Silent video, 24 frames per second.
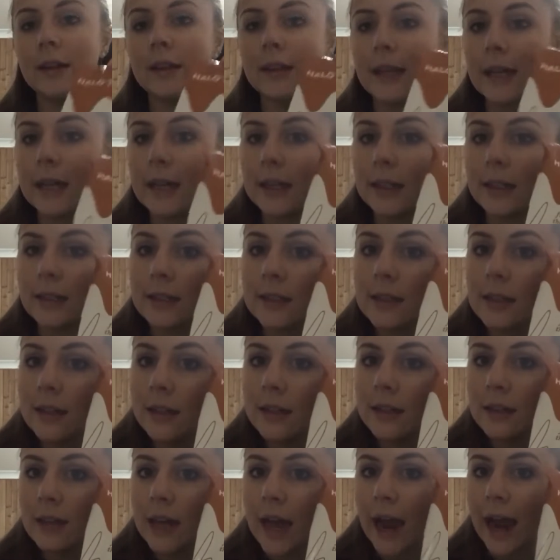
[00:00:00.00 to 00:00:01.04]
these
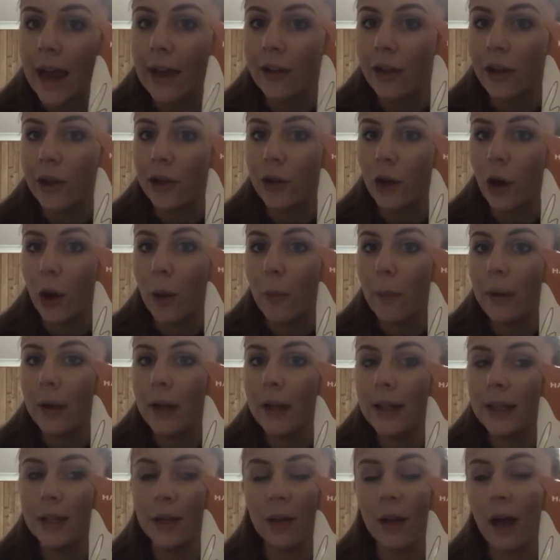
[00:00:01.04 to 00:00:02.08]
Halo Top
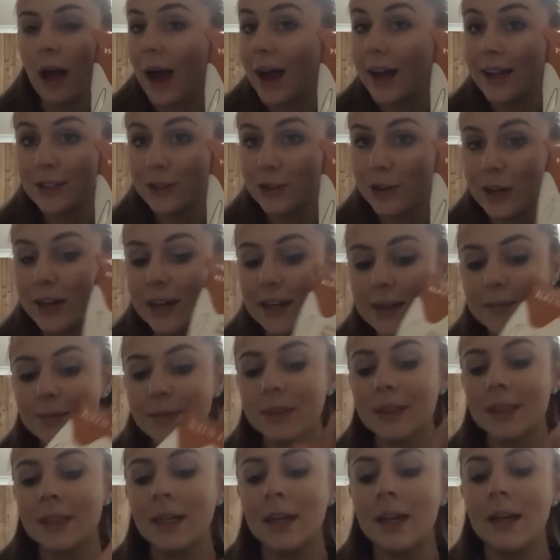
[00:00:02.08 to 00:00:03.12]
little ice
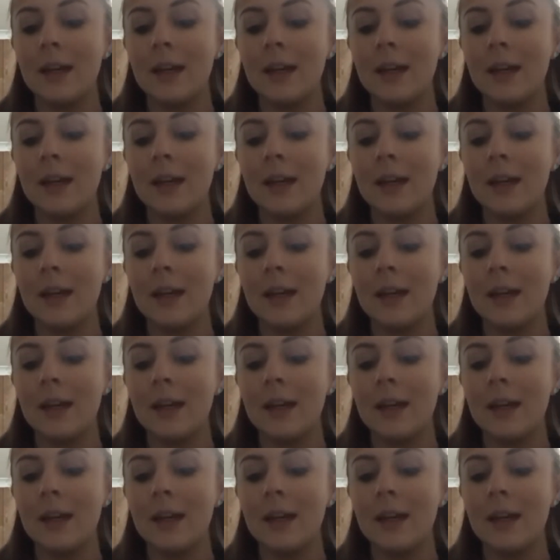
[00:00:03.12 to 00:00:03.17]
creams.